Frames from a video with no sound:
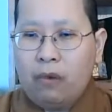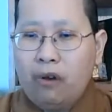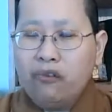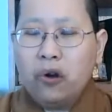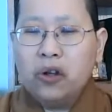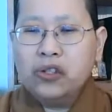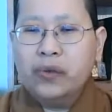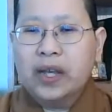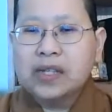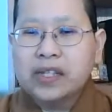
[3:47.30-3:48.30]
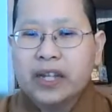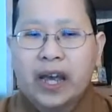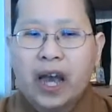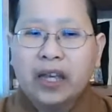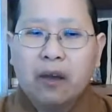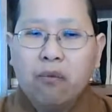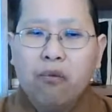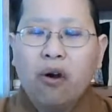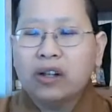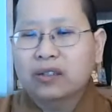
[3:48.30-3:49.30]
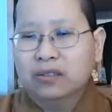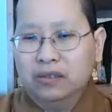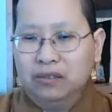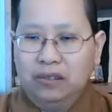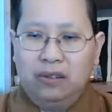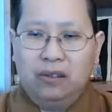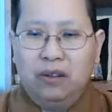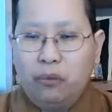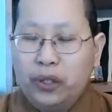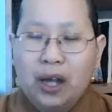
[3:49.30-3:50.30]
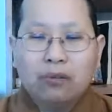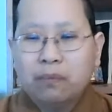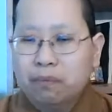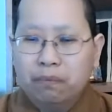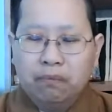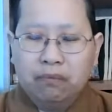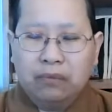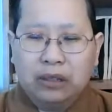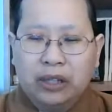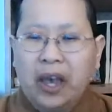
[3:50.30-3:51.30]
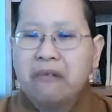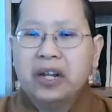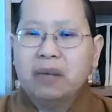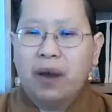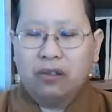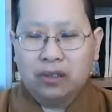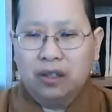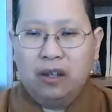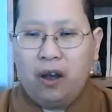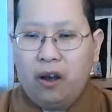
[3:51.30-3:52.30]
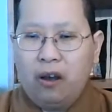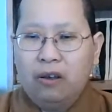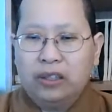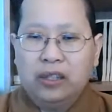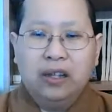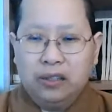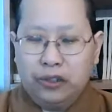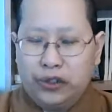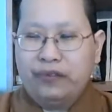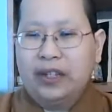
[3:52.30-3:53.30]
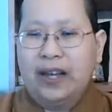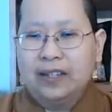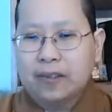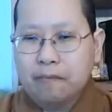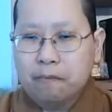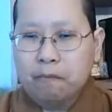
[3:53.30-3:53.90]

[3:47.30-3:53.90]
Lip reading: Of course, you can say that I can walk without caring about the traffic light,